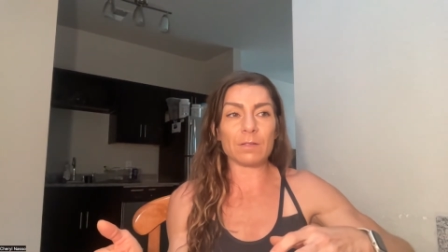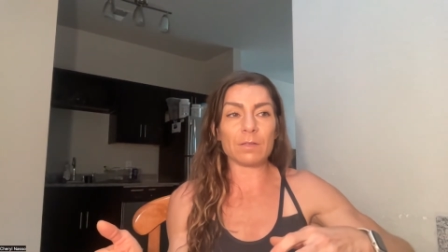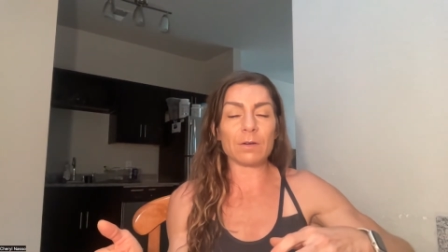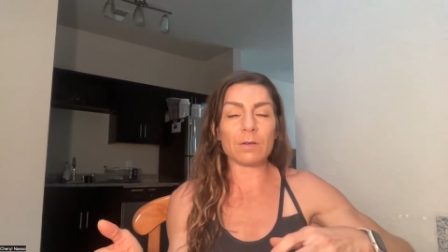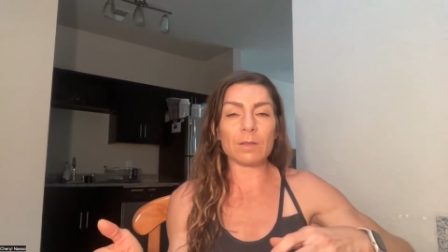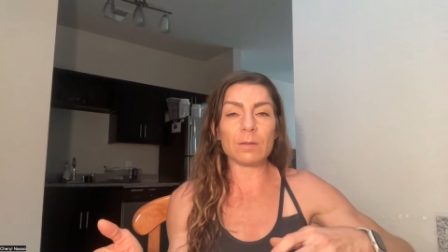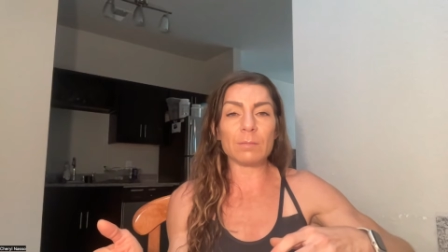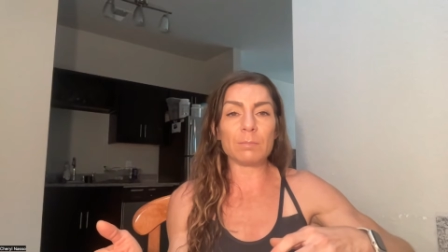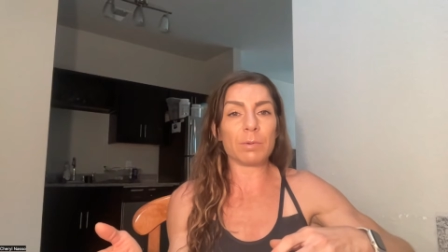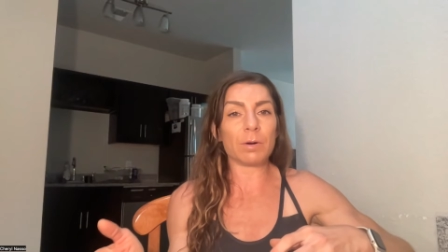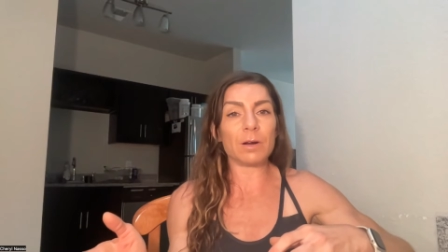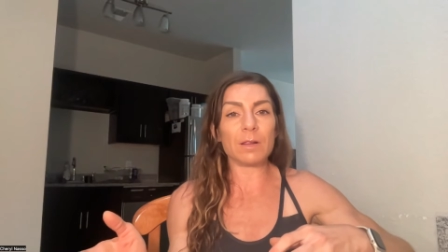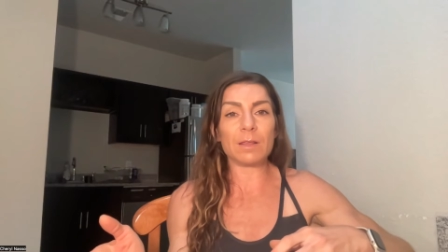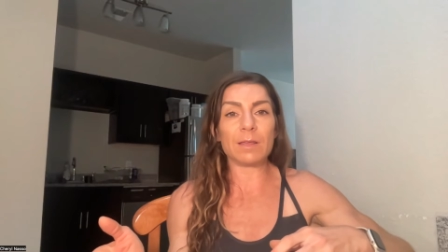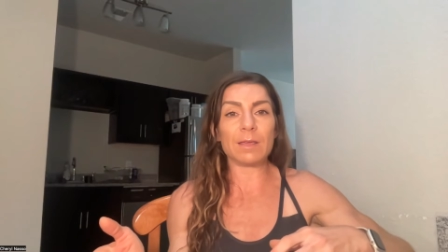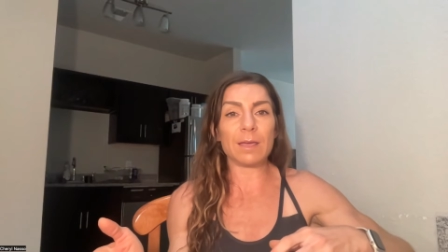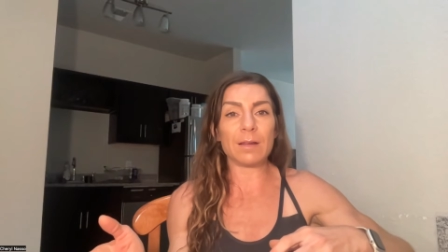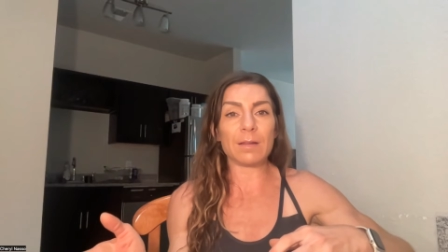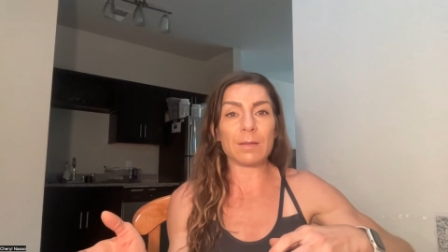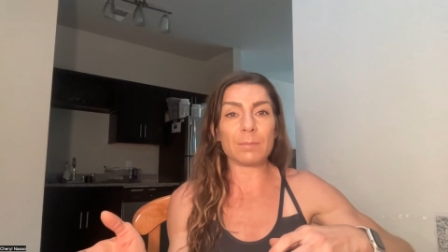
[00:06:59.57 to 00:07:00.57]
literally burning
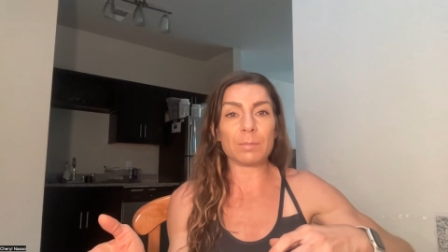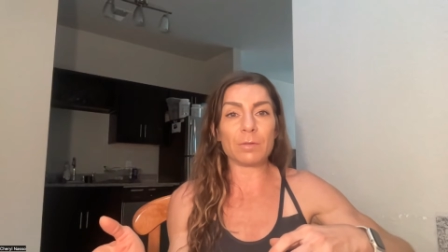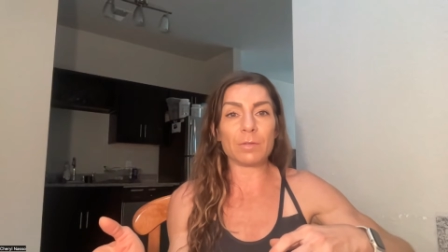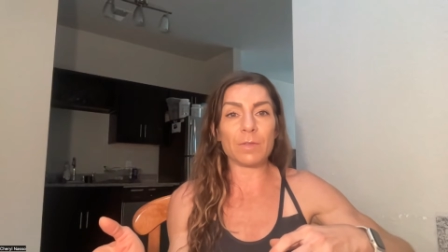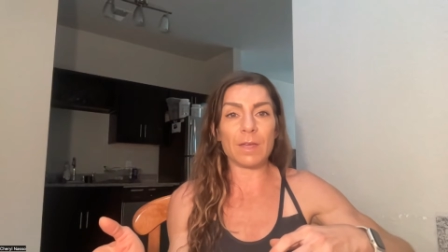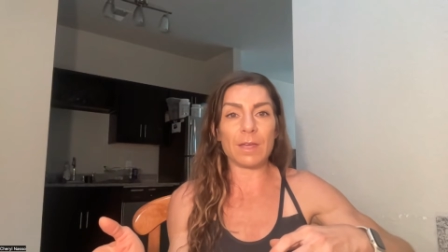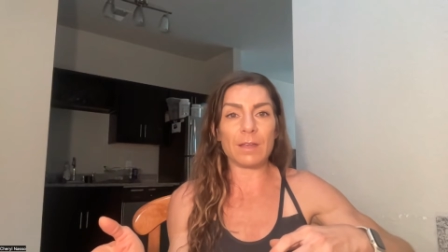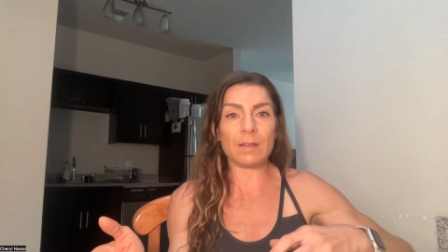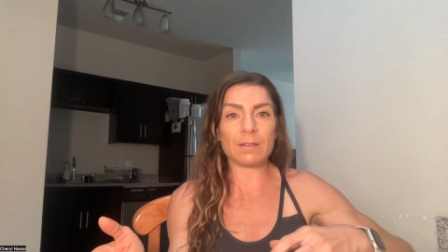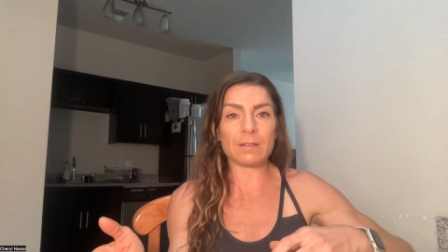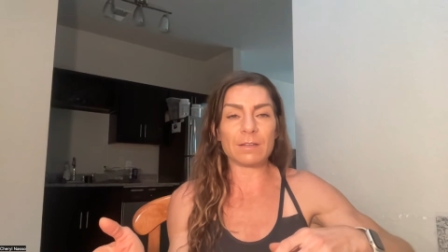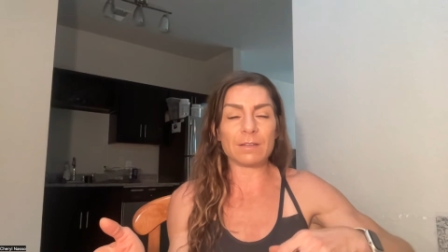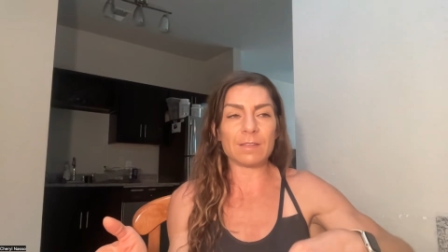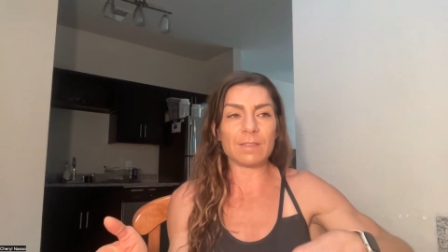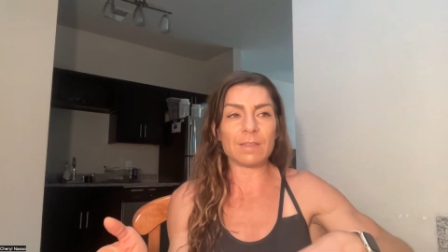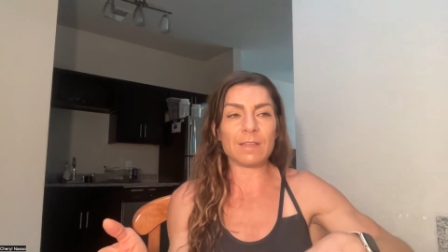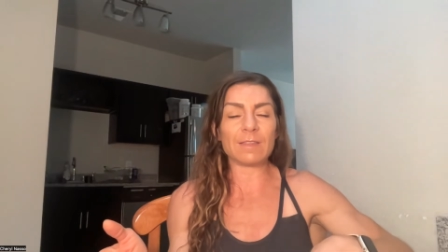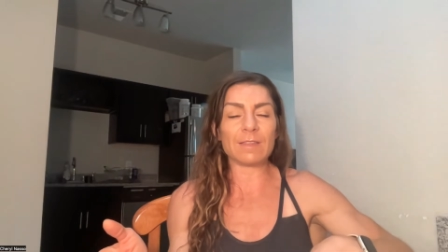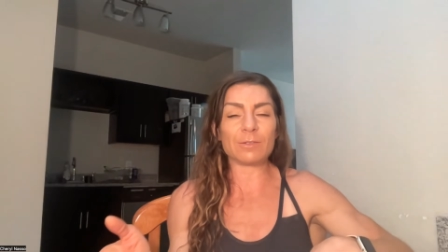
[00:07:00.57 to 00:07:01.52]
the candle at both ends because they think